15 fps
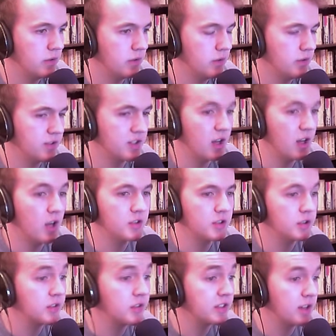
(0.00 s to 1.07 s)

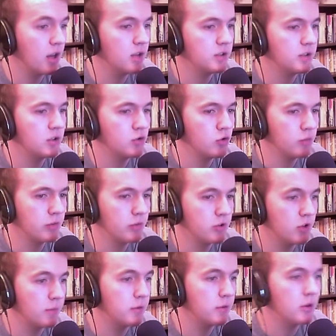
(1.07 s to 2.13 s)
Slanted, slanted drawbridge.
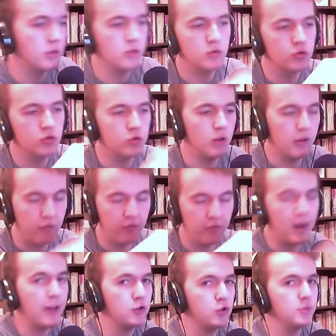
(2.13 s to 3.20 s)
I'm going to do a, a
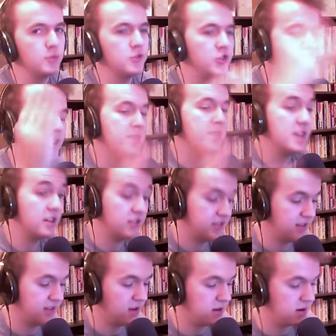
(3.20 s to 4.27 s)
flat drawbridge and then a
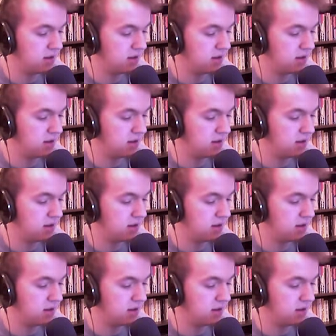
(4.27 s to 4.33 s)
slant.